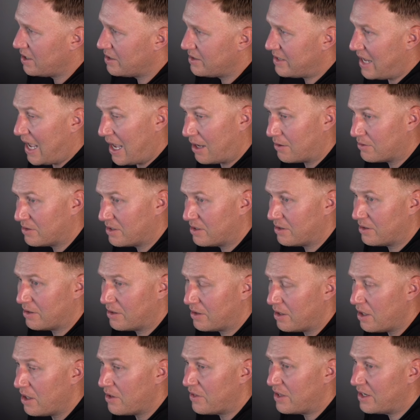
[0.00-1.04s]
down
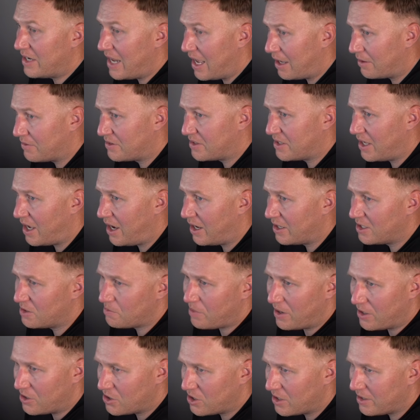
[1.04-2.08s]
to the downside,
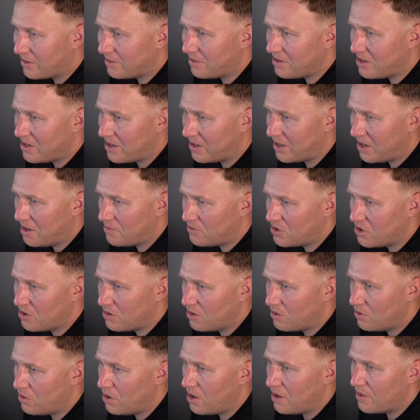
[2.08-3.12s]
especially leading up
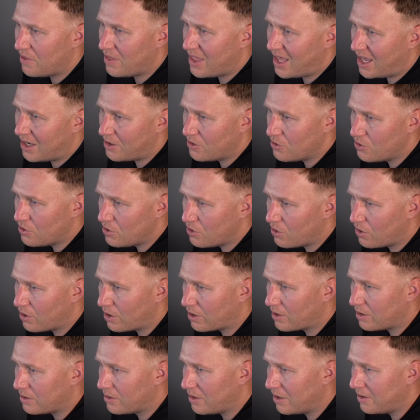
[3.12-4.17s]
to that New
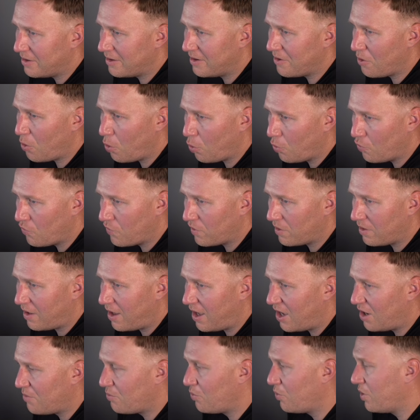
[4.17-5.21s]
York-London
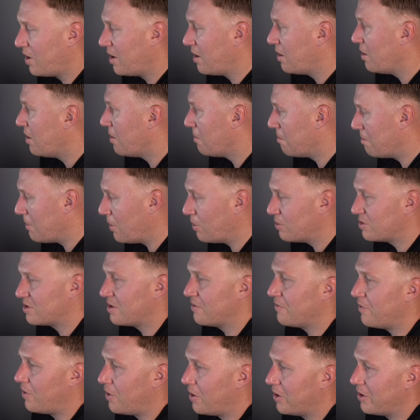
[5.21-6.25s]
overlap where most
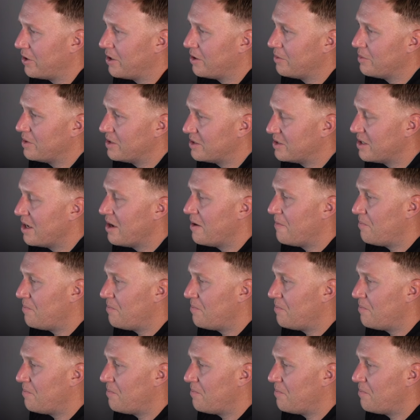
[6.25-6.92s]
of the volume is